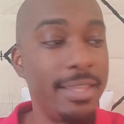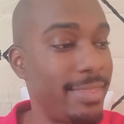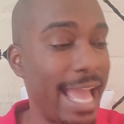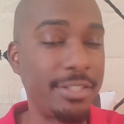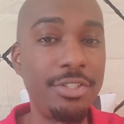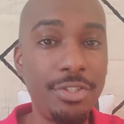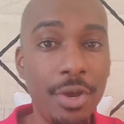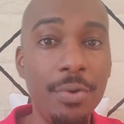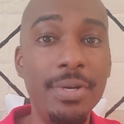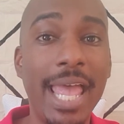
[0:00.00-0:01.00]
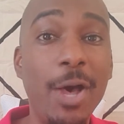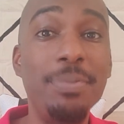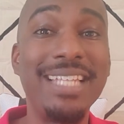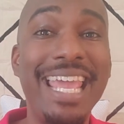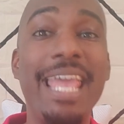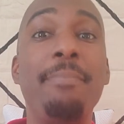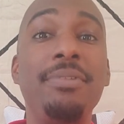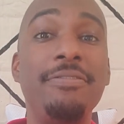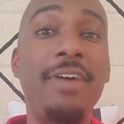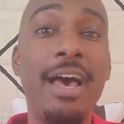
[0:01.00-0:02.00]
That stone helps
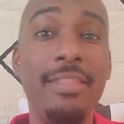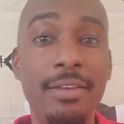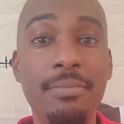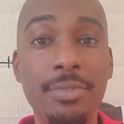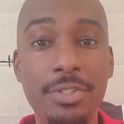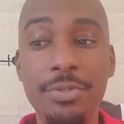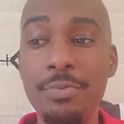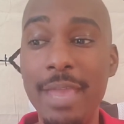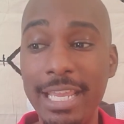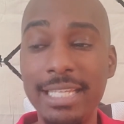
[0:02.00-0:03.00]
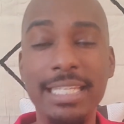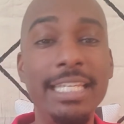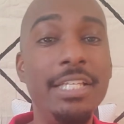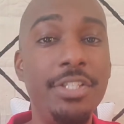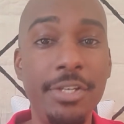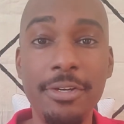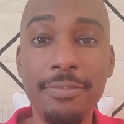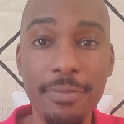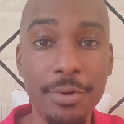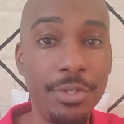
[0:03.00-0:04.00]
amplify them to make it easier
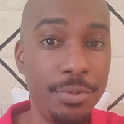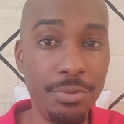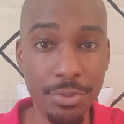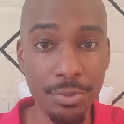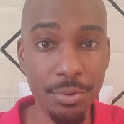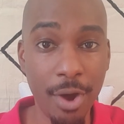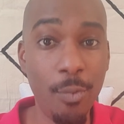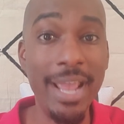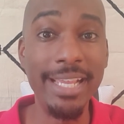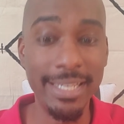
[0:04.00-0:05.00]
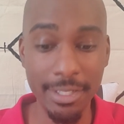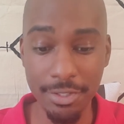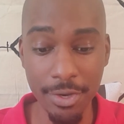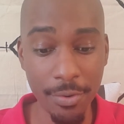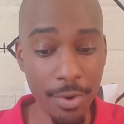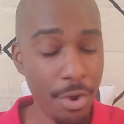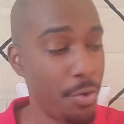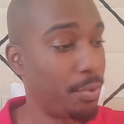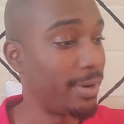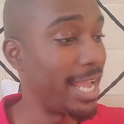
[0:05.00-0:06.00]
for you to awaken it. So
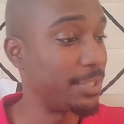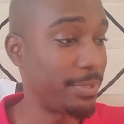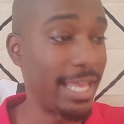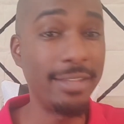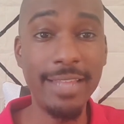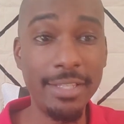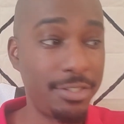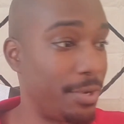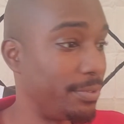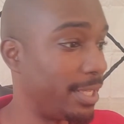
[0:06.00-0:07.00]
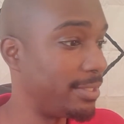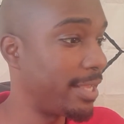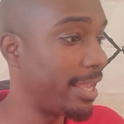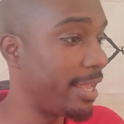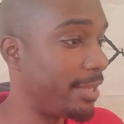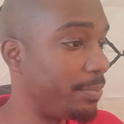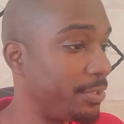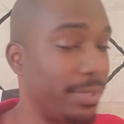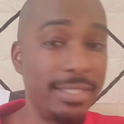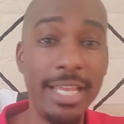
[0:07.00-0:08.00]
whereas without that stone, let's say it
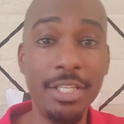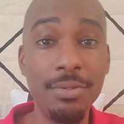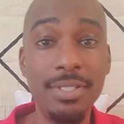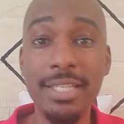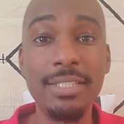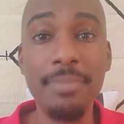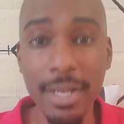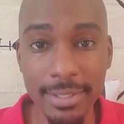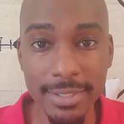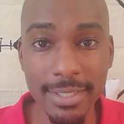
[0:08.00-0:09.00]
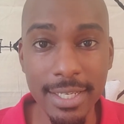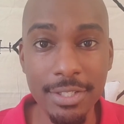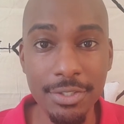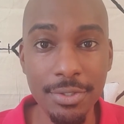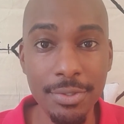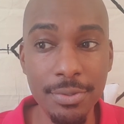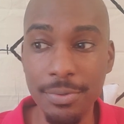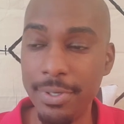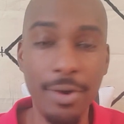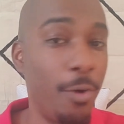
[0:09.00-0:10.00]
was going to take you 6 months
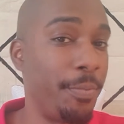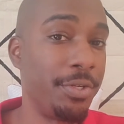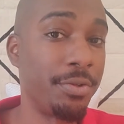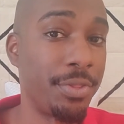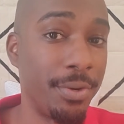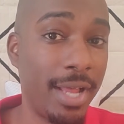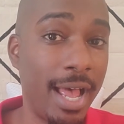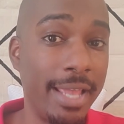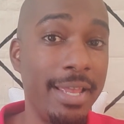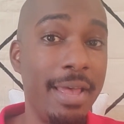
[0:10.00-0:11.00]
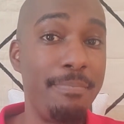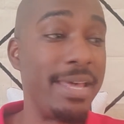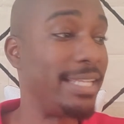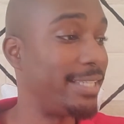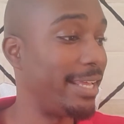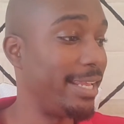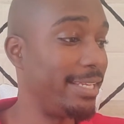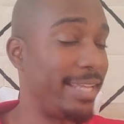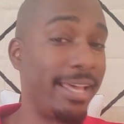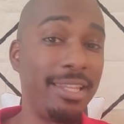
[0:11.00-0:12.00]
to open your third eye,
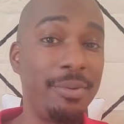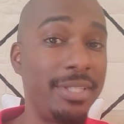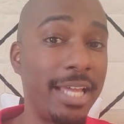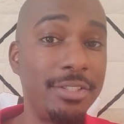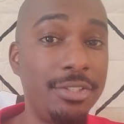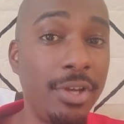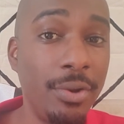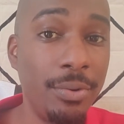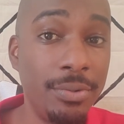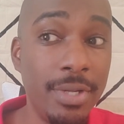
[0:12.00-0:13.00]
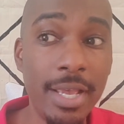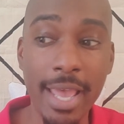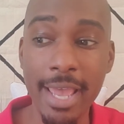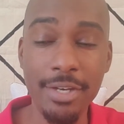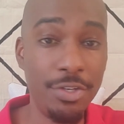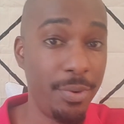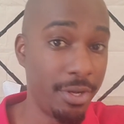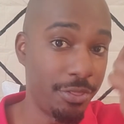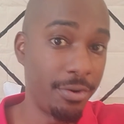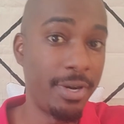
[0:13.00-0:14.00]
meditating daily with that stone and doing
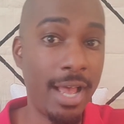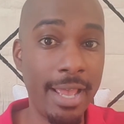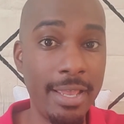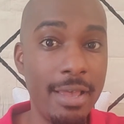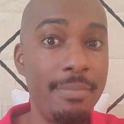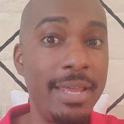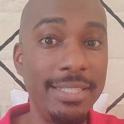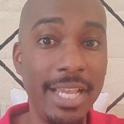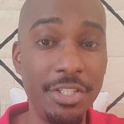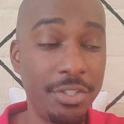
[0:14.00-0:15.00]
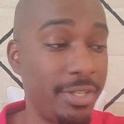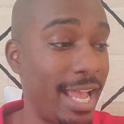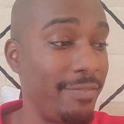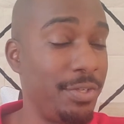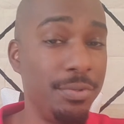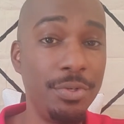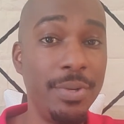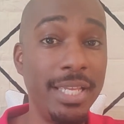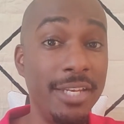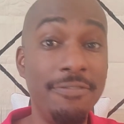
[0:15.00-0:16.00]
a third eye a meditation could have you
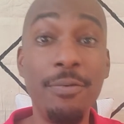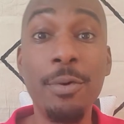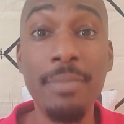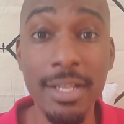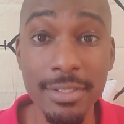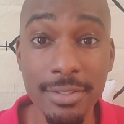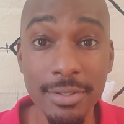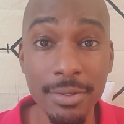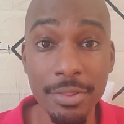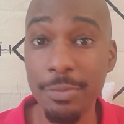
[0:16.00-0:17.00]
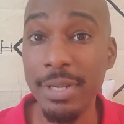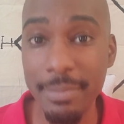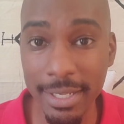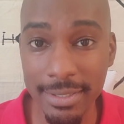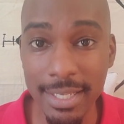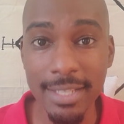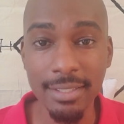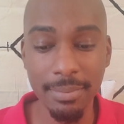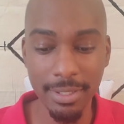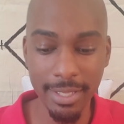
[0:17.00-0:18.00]
doing it in 4 months or 3 months,
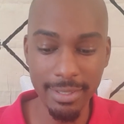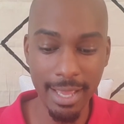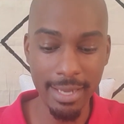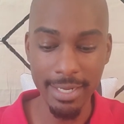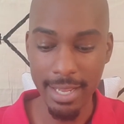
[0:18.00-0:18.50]
something like that.